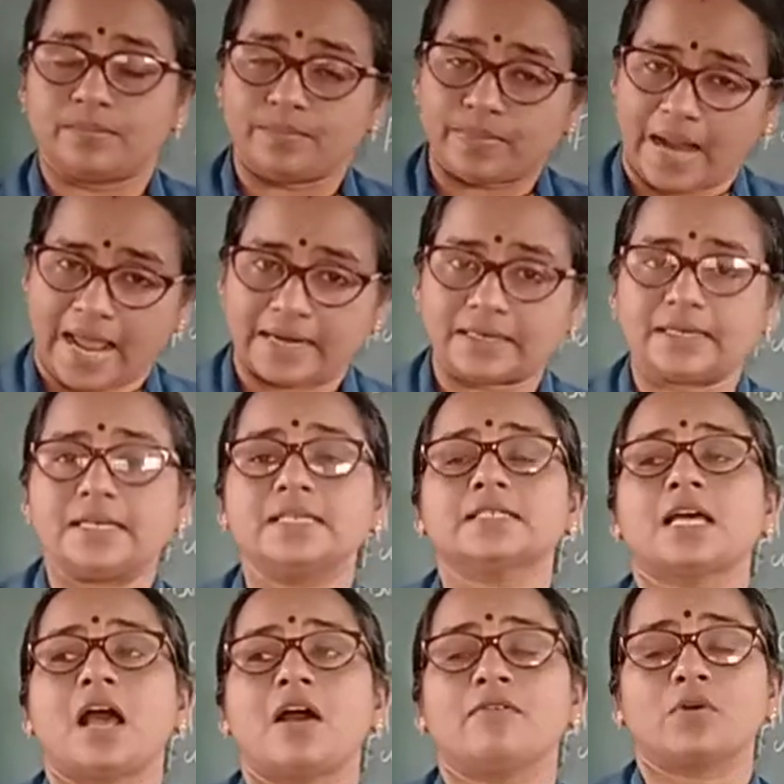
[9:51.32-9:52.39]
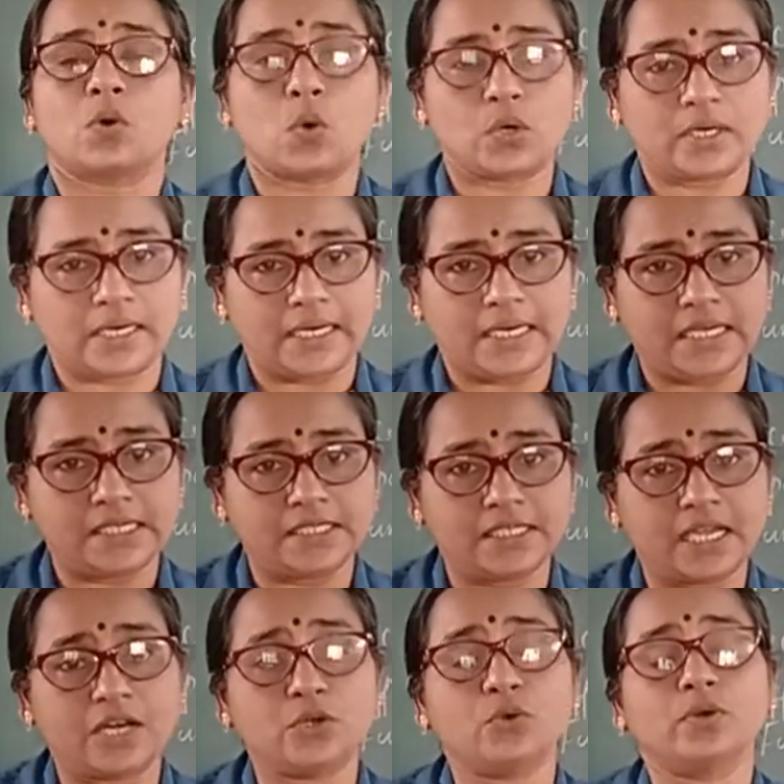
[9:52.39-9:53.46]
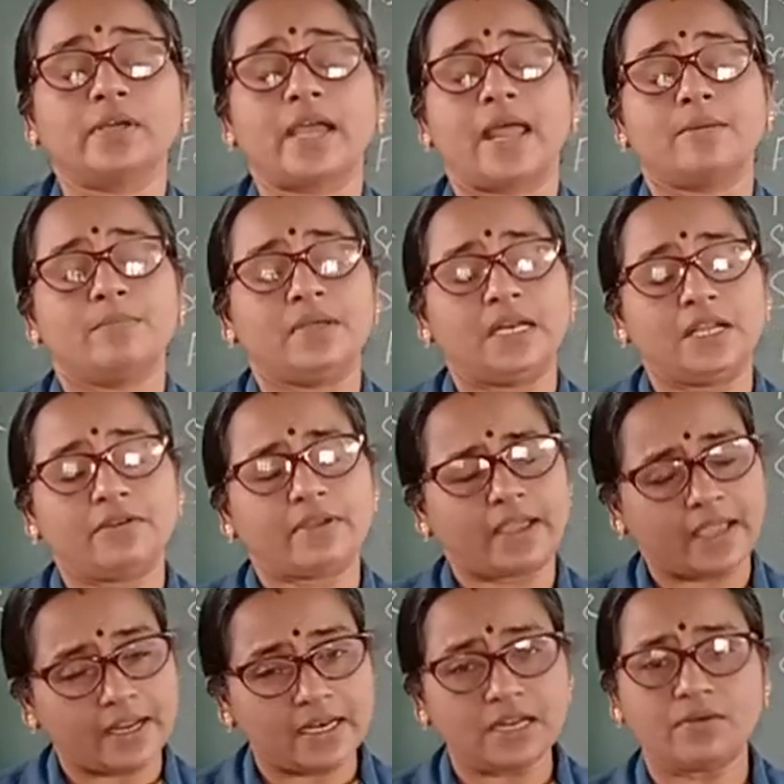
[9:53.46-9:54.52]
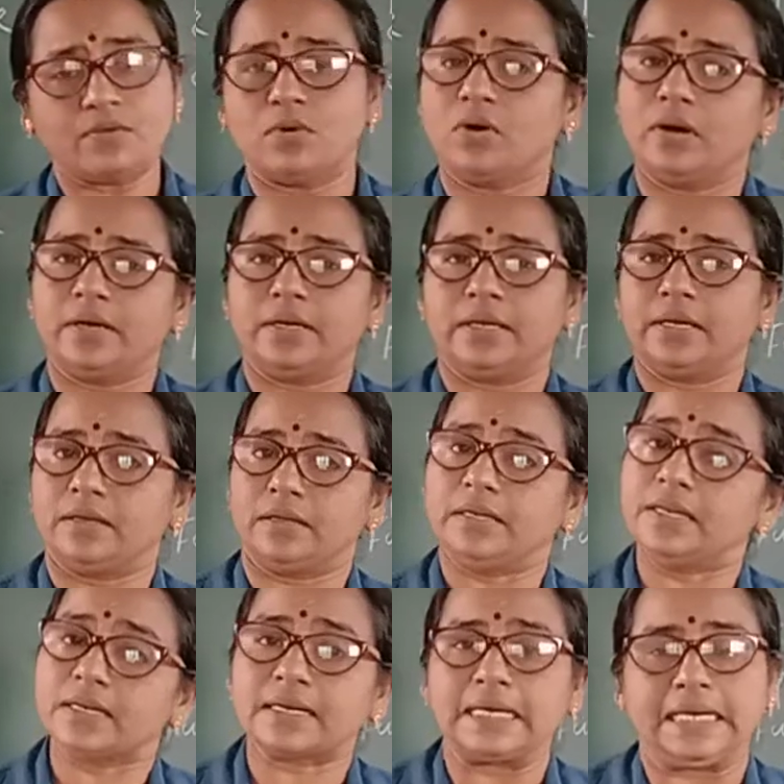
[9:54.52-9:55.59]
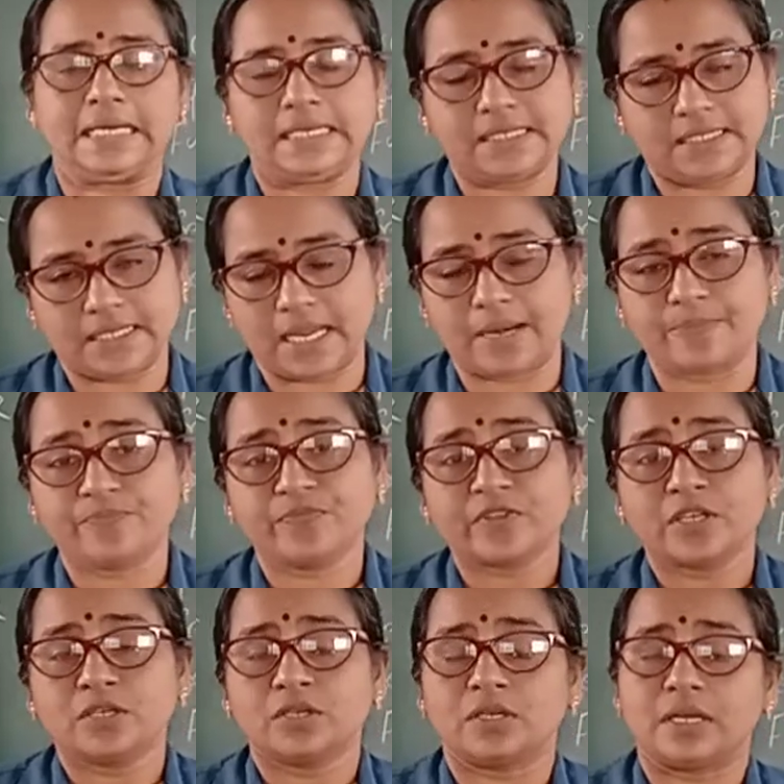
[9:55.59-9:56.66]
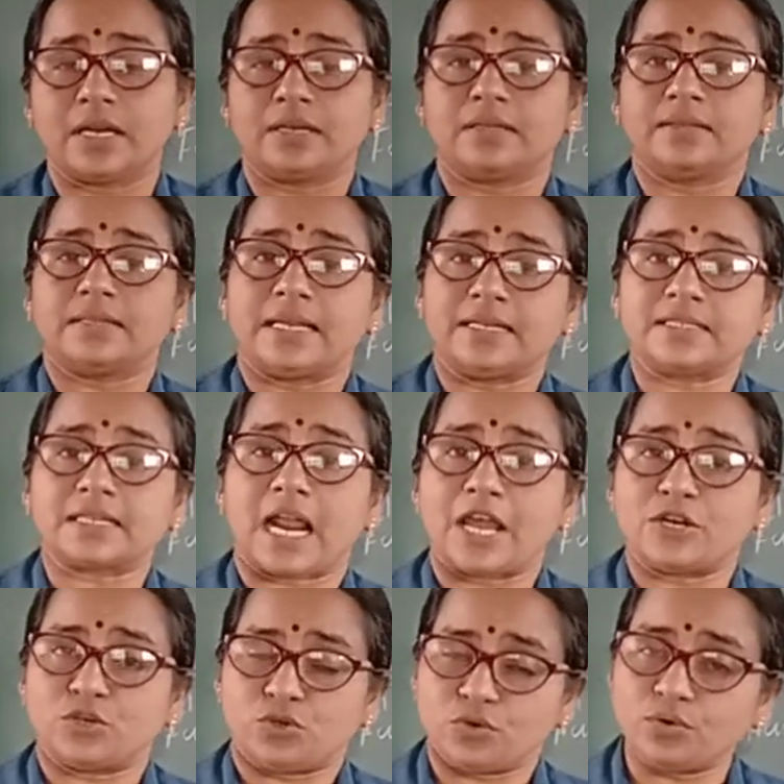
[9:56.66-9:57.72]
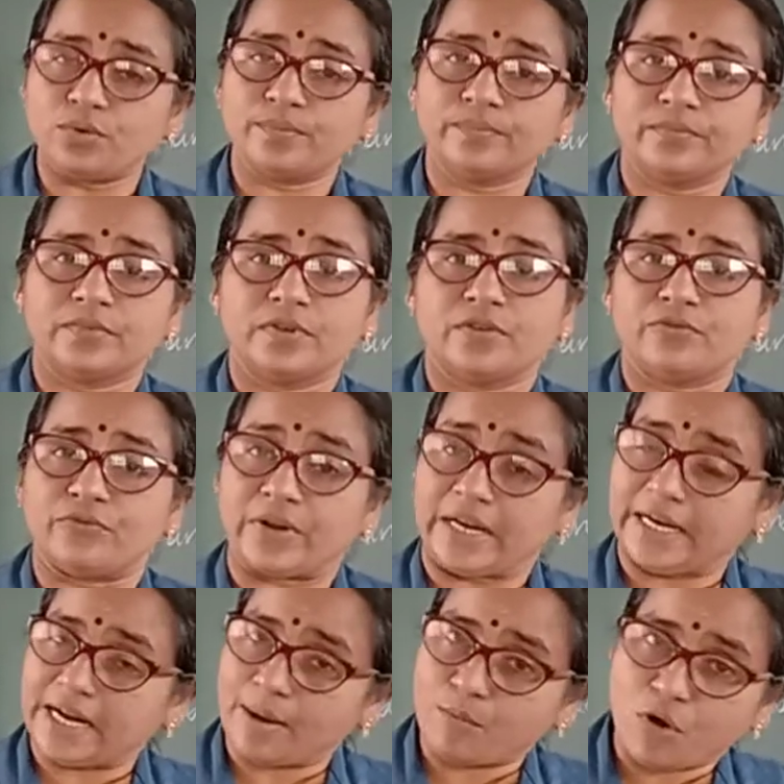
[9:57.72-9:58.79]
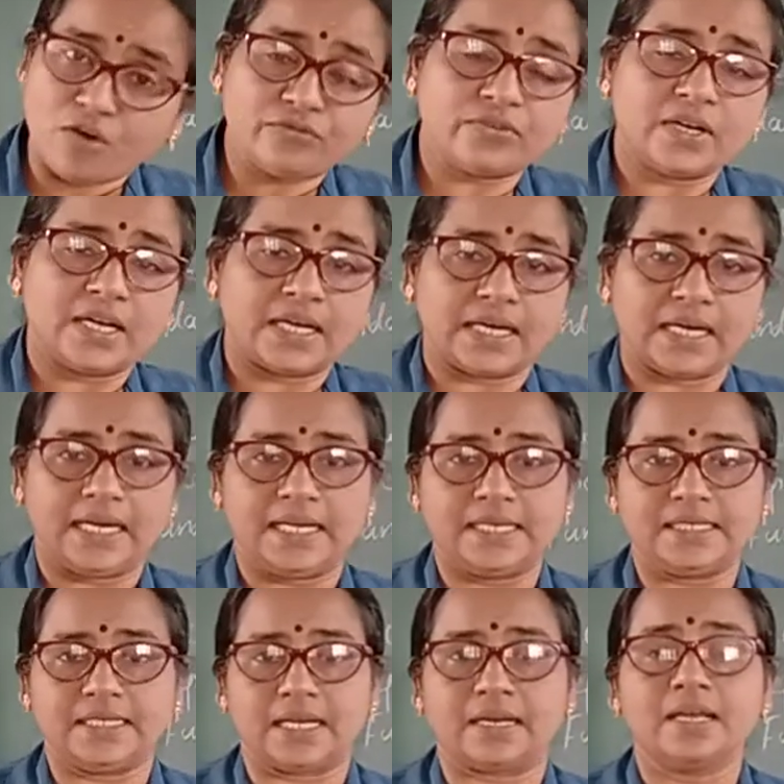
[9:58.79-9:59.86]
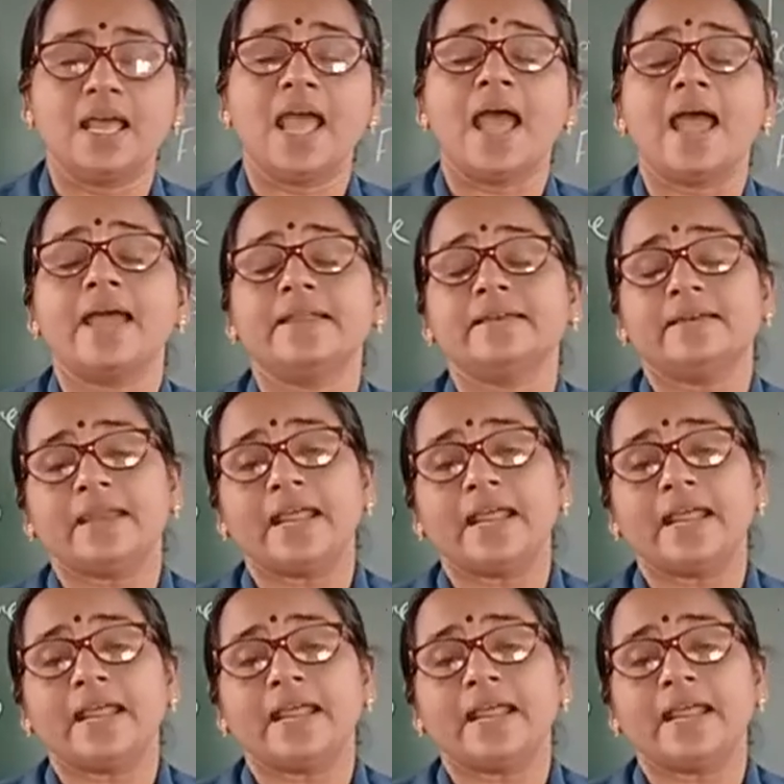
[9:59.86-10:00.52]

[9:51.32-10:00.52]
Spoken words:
practice our own religion. You can believe any religion. Then that is right to freedom of religion. And